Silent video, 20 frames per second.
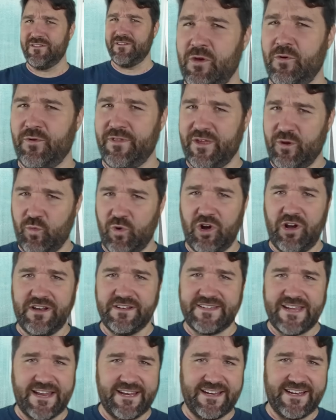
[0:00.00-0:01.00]
Well, they were
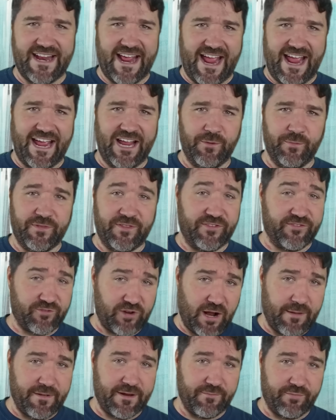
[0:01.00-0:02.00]
intended to aid with the
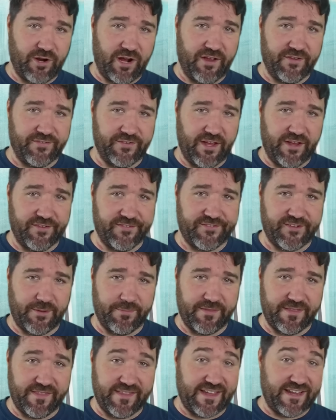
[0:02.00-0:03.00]
scrubbing process,
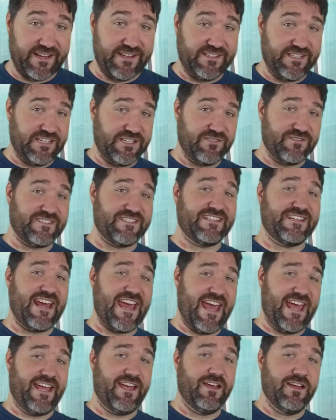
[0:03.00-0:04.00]
something that continues
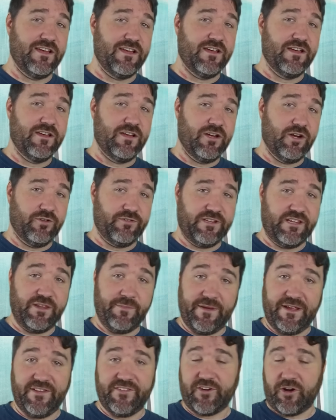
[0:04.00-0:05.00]
today, only the
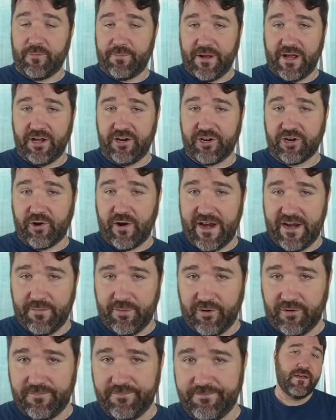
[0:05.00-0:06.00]
beads are
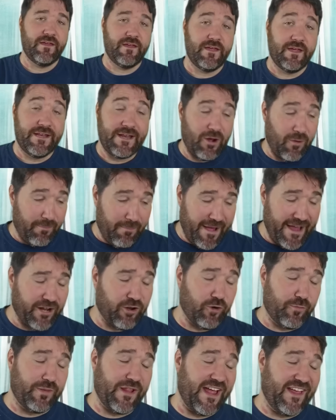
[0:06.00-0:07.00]
biodegradable. Now,
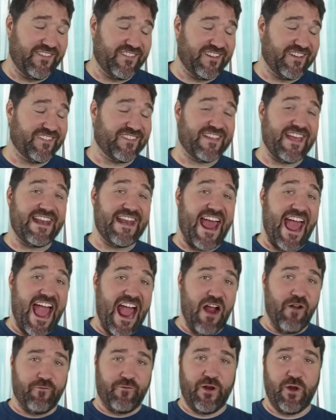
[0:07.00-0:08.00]
microplastics get
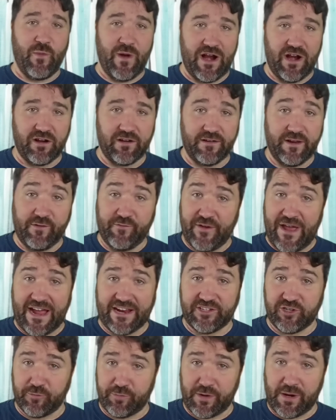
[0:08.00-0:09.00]
everywhere. In
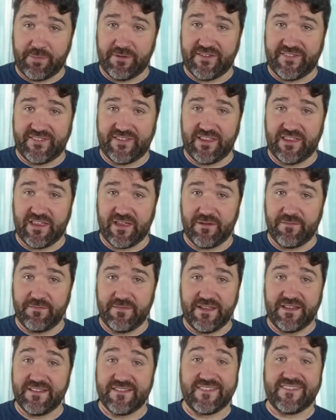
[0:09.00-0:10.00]
fact, you'll probably see them
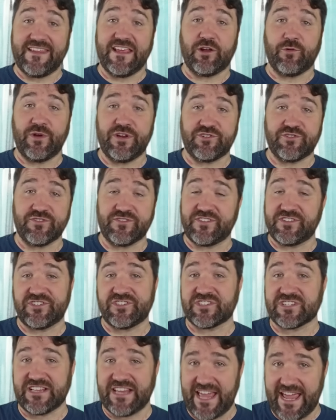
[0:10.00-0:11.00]
in sea creatures such
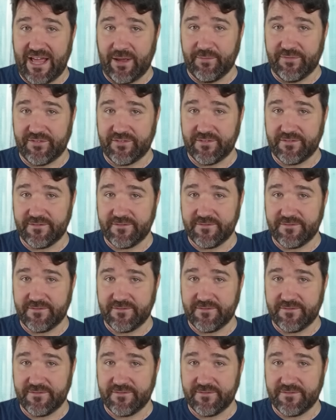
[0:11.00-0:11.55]
as clams.